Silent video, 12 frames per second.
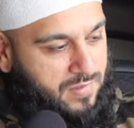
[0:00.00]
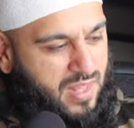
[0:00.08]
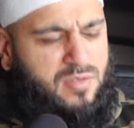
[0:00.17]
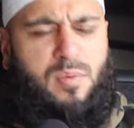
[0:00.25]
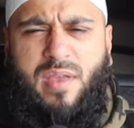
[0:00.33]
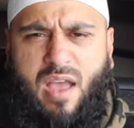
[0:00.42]

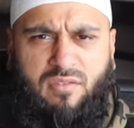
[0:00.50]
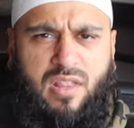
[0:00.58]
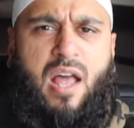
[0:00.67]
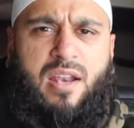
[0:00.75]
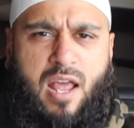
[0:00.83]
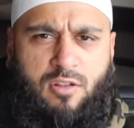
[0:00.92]
That's what we have a
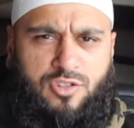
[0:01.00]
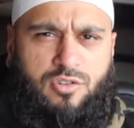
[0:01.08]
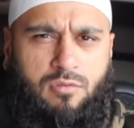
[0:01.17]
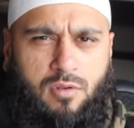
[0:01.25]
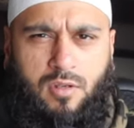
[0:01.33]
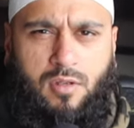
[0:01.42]
lot now,
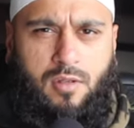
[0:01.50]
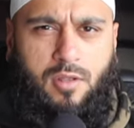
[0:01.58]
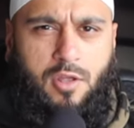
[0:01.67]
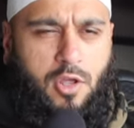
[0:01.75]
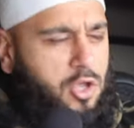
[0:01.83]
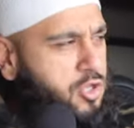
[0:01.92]
too
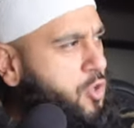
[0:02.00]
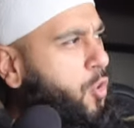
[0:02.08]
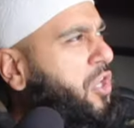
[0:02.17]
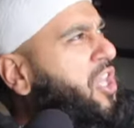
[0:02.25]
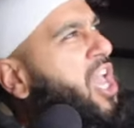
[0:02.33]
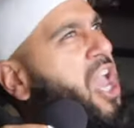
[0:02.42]

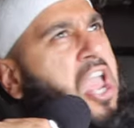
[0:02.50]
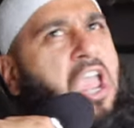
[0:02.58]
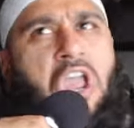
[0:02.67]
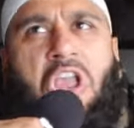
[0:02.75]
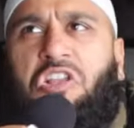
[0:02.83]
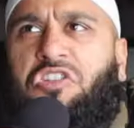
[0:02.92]
your
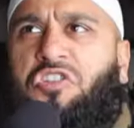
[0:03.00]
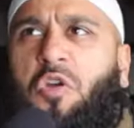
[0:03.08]
kings,